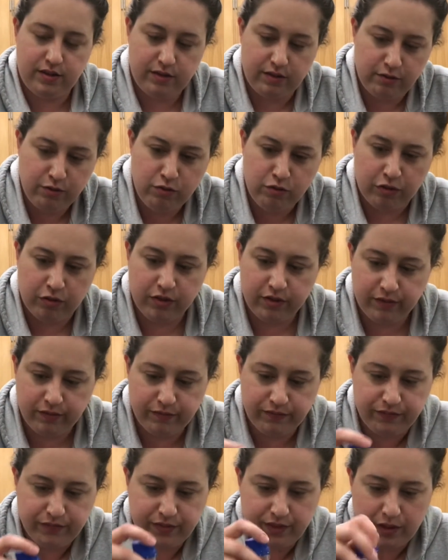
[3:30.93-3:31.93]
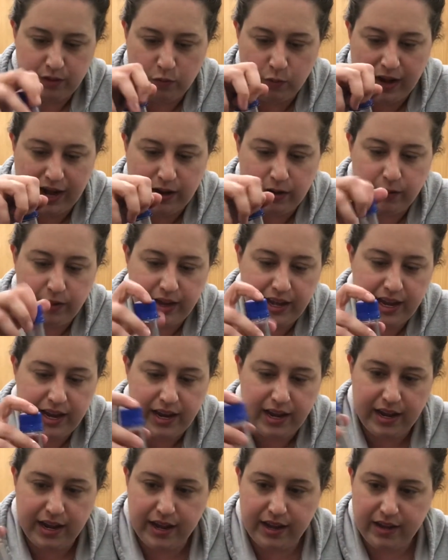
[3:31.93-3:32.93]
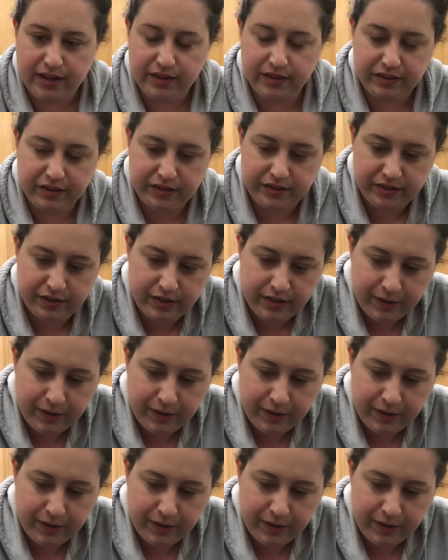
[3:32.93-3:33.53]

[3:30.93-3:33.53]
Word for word: Ooh. Wow, it is,